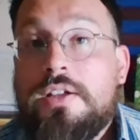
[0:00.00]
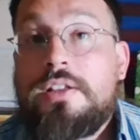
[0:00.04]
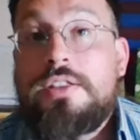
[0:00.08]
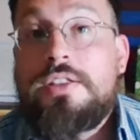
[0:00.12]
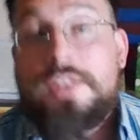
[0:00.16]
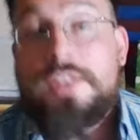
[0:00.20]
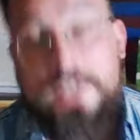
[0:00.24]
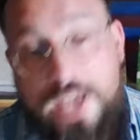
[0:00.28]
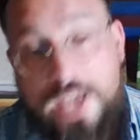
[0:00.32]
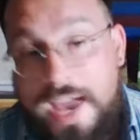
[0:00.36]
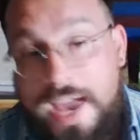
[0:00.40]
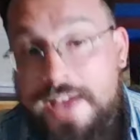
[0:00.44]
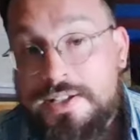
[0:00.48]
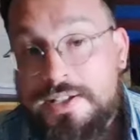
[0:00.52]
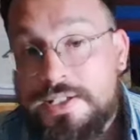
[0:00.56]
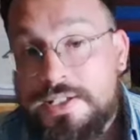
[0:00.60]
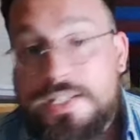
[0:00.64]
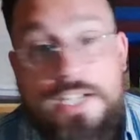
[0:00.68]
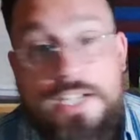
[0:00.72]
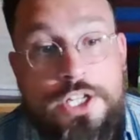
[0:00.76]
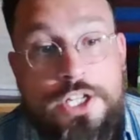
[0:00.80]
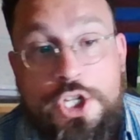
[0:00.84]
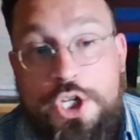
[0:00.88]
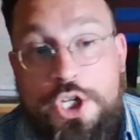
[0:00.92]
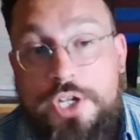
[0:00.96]
The Kansas
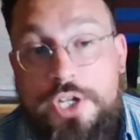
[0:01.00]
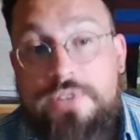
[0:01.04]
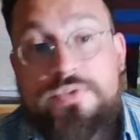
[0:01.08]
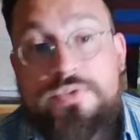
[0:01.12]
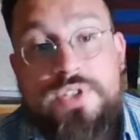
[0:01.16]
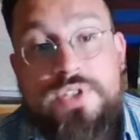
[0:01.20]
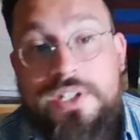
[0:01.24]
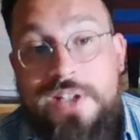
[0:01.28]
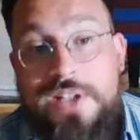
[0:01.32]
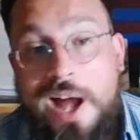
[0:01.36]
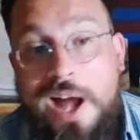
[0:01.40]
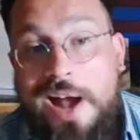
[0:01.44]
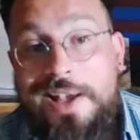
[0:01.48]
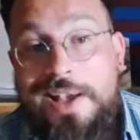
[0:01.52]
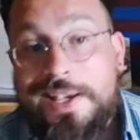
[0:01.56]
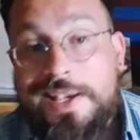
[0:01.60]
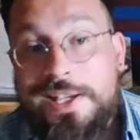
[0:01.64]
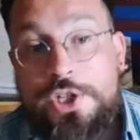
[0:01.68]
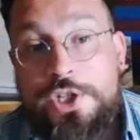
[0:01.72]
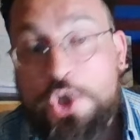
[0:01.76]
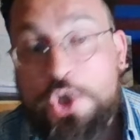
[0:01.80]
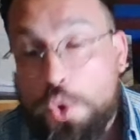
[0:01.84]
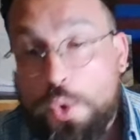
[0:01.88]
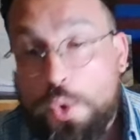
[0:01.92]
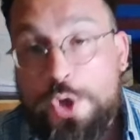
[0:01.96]
City Chiefs did not
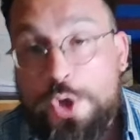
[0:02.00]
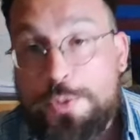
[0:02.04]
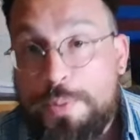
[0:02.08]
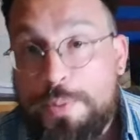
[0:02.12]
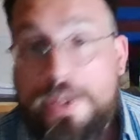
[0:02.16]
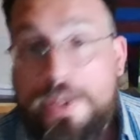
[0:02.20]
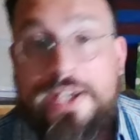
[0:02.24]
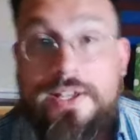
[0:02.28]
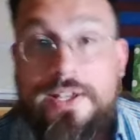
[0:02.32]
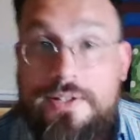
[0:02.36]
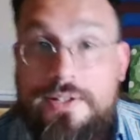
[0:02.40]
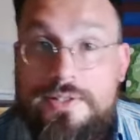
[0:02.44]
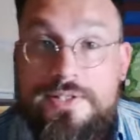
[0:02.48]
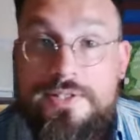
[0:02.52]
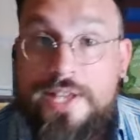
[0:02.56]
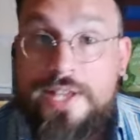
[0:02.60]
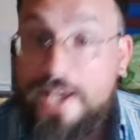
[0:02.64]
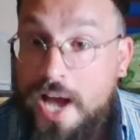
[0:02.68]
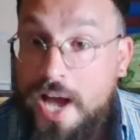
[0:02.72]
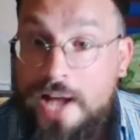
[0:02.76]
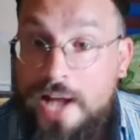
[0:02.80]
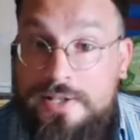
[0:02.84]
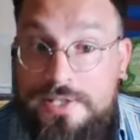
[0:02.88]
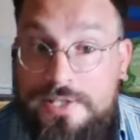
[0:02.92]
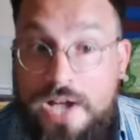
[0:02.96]
get George Pickens. They
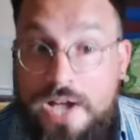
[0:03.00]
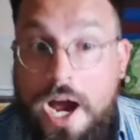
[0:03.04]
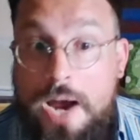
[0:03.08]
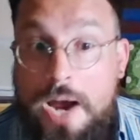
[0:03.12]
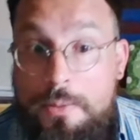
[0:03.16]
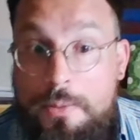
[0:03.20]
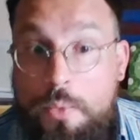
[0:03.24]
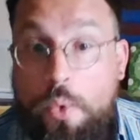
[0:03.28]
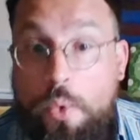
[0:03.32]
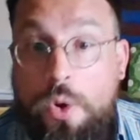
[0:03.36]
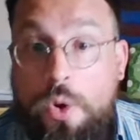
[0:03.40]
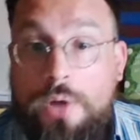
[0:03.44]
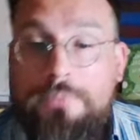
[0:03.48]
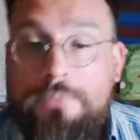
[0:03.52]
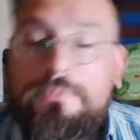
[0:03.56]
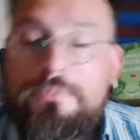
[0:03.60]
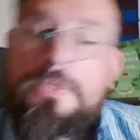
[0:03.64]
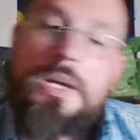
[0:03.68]
got Sky Moore.